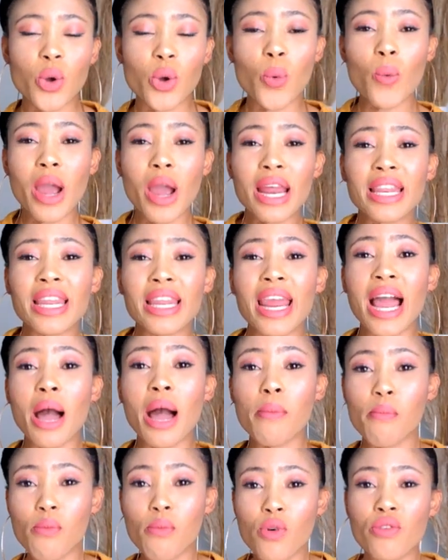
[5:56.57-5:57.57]
So when they
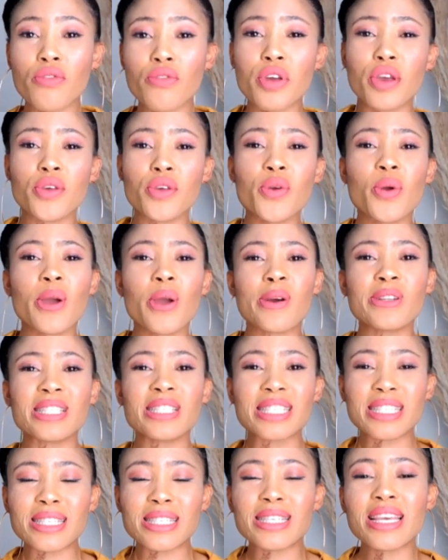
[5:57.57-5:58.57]
are moving, you
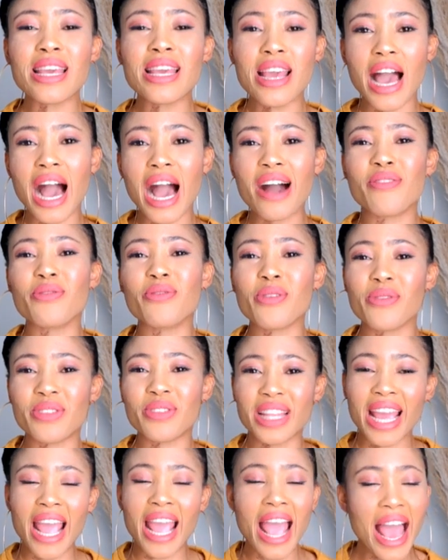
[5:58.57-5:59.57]
can see half
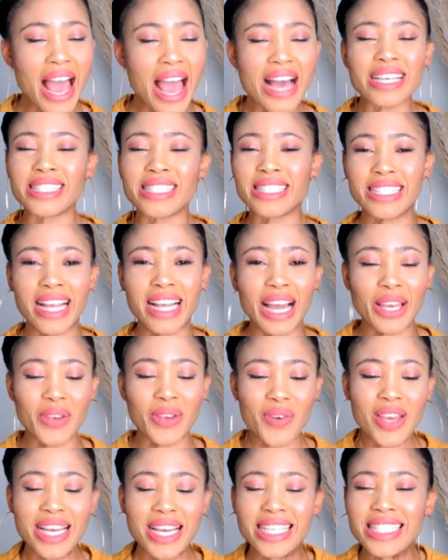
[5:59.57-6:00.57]
of the ass,
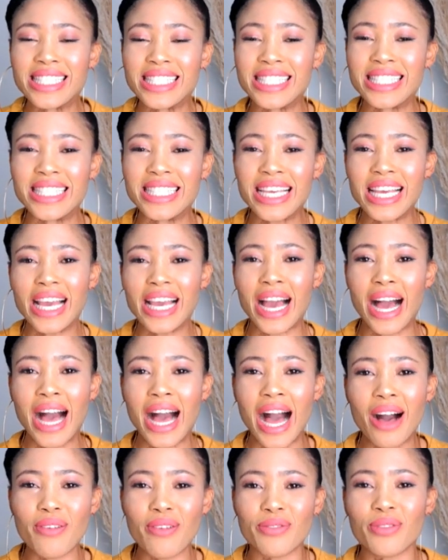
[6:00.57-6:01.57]
like you can see
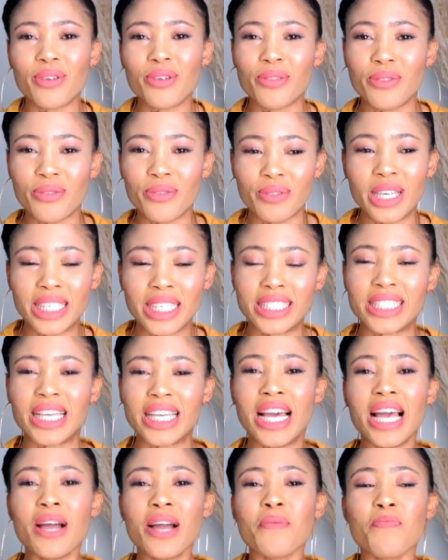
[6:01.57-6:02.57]
half of
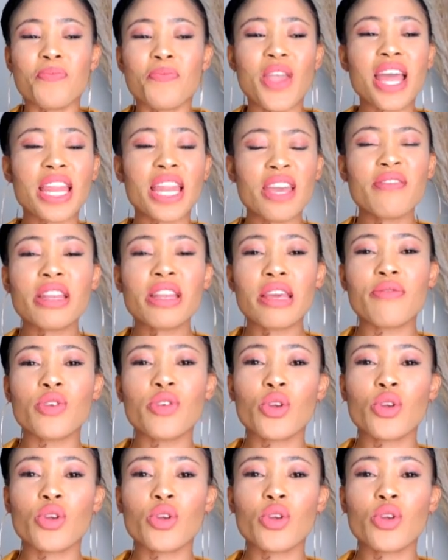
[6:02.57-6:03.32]
it. And even